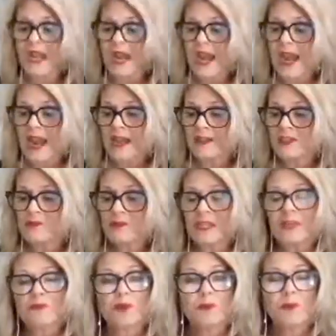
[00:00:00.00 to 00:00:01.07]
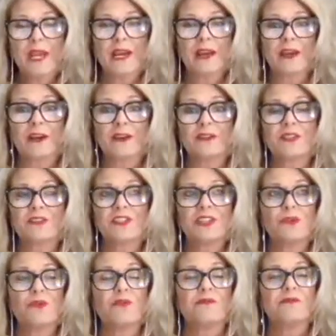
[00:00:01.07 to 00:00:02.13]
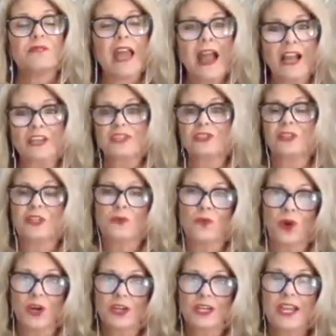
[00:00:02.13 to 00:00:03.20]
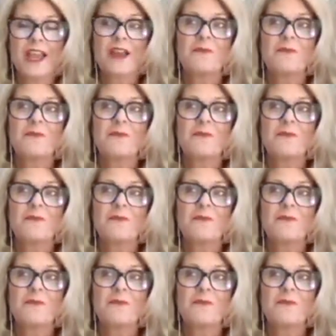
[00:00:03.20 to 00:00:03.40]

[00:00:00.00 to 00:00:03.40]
and be prepared to actually work,